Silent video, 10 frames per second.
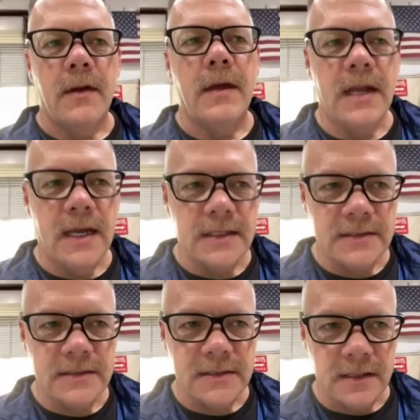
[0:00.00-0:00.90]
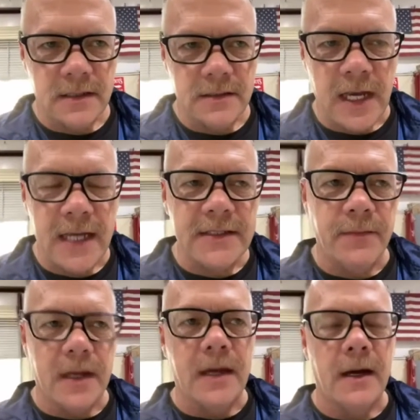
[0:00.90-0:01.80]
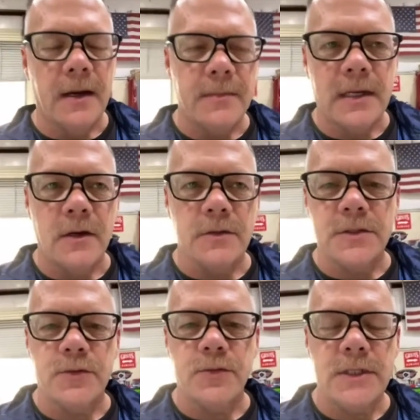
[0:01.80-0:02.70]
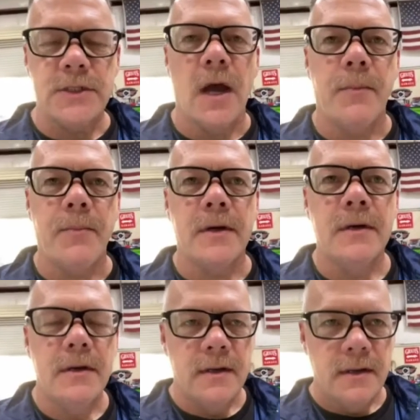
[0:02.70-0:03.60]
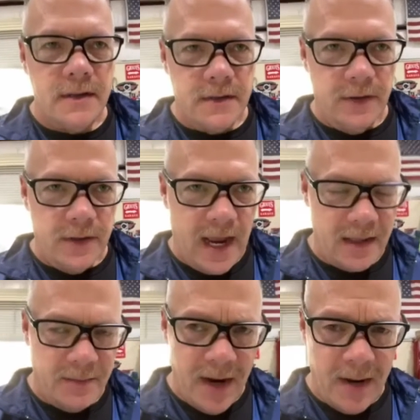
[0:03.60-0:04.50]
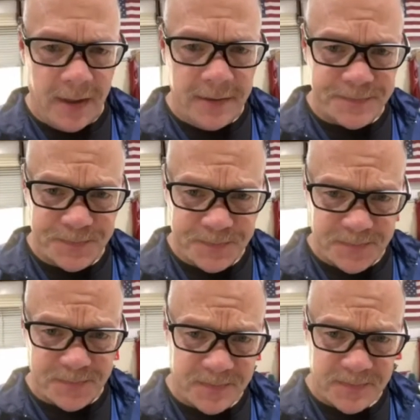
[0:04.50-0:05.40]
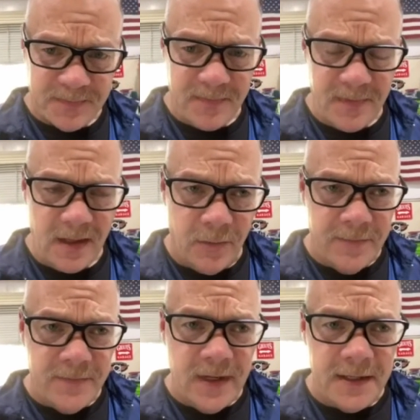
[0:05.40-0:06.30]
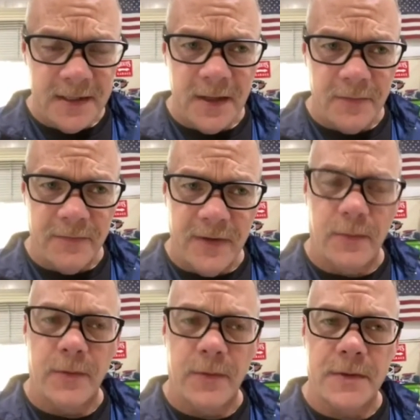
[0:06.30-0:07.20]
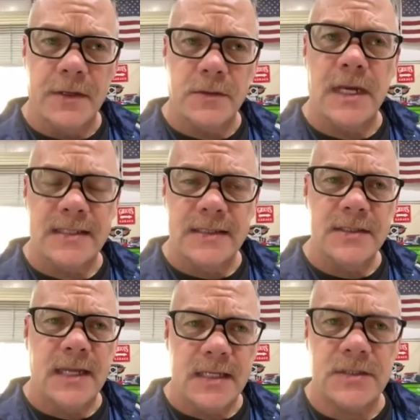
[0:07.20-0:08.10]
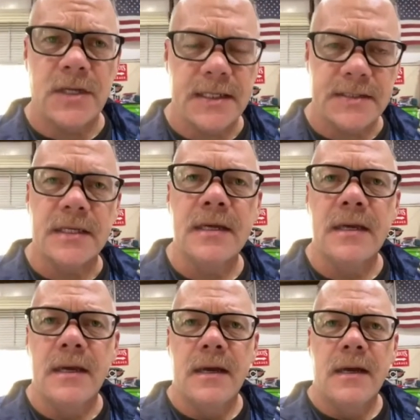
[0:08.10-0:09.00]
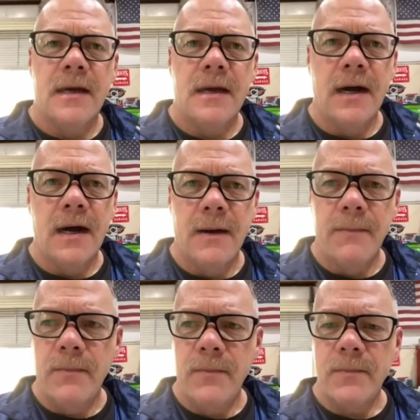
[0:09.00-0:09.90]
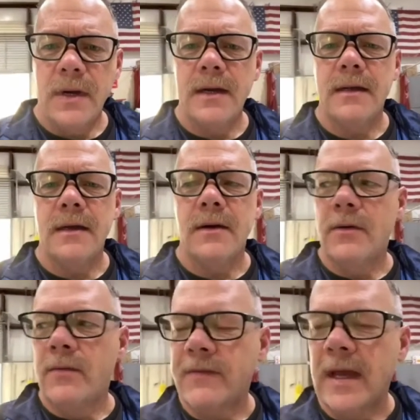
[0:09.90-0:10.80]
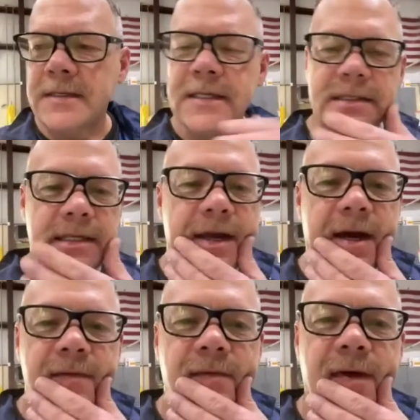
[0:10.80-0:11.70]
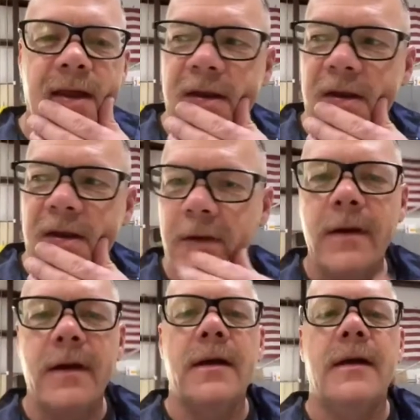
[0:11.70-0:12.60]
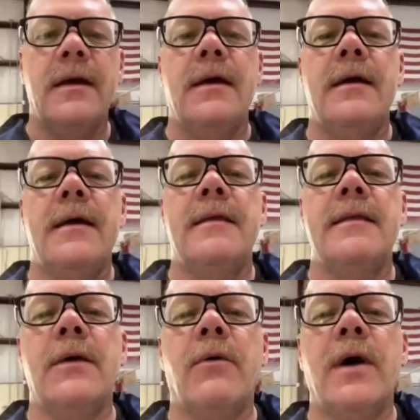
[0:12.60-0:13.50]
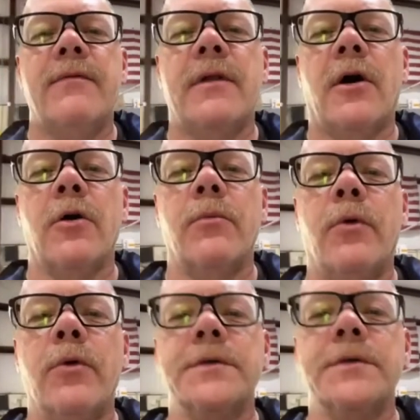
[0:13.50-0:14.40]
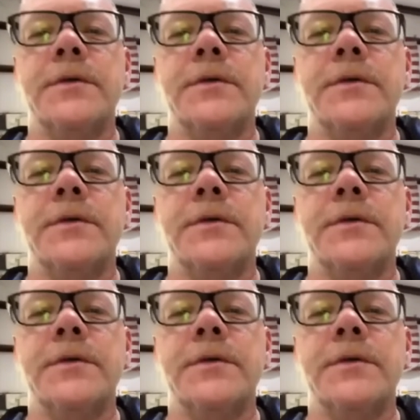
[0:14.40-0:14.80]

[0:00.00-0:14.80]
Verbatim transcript: It has a chassis from a company called Street Shop. They're in Alabama. We've done another vet with their chassis. It's a nice chassis. We've got a 69 vet here that will have an Art Morrison chassis,